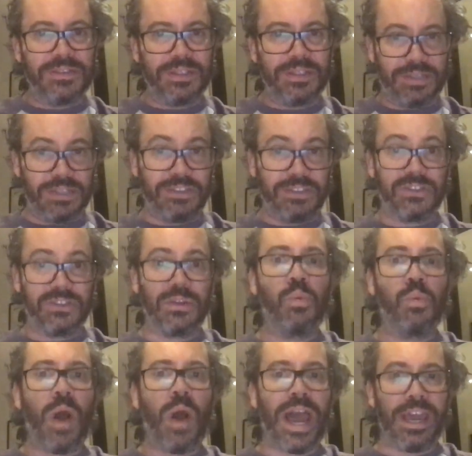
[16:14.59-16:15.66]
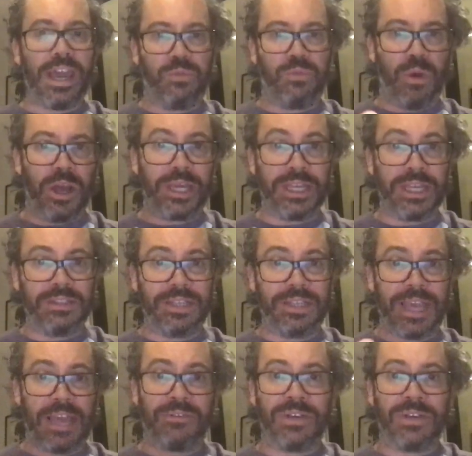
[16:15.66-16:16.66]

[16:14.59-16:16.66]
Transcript: Is this just a way of working together,